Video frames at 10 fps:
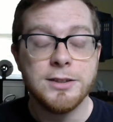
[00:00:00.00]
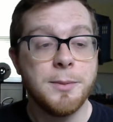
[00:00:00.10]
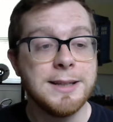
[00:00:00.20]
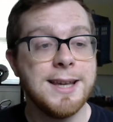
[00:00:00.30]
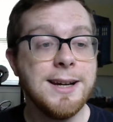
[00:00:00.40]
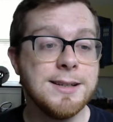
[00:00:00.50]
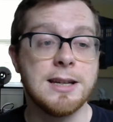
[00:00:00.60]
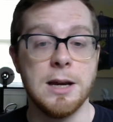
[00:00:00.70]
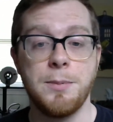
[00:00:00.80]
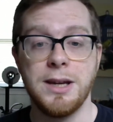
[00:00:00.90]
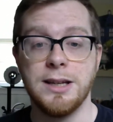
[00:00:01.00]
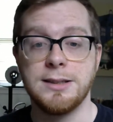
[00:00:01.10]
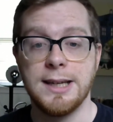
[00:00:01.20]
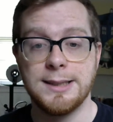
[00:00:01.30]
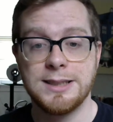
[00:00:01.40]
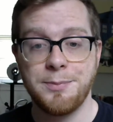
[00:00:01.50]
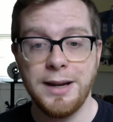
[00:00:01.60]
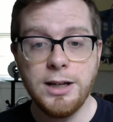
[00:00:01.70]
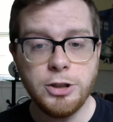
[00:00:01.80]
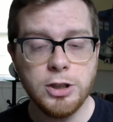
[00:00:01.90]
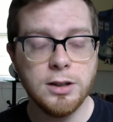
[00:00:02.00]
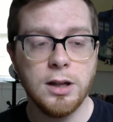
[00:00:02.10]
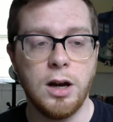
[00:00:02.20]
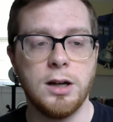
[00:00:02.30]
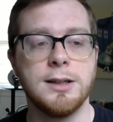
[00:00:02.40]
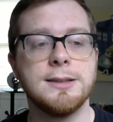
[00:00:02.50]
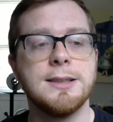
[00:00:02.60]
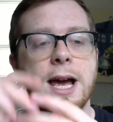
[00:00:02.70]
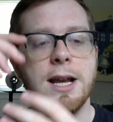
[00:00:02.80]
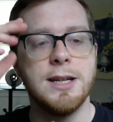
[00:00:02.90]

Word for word: So my second tip is expand your lungs